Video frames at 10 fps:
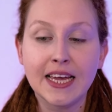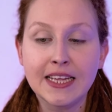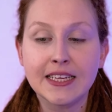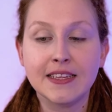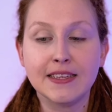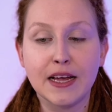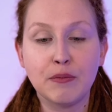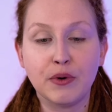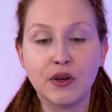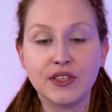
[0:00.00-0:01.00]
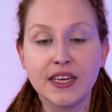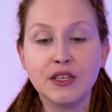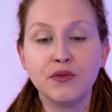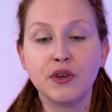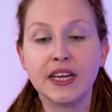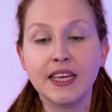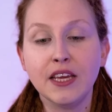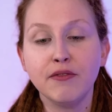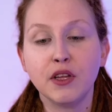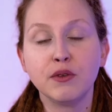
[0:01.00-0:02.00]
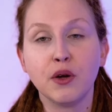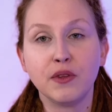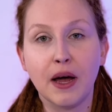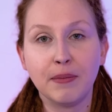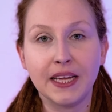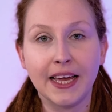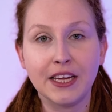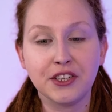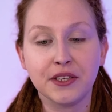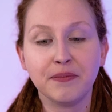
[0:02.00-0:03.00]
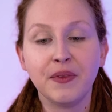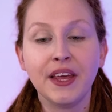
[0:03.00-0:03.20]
in the design process for the key flows of the application,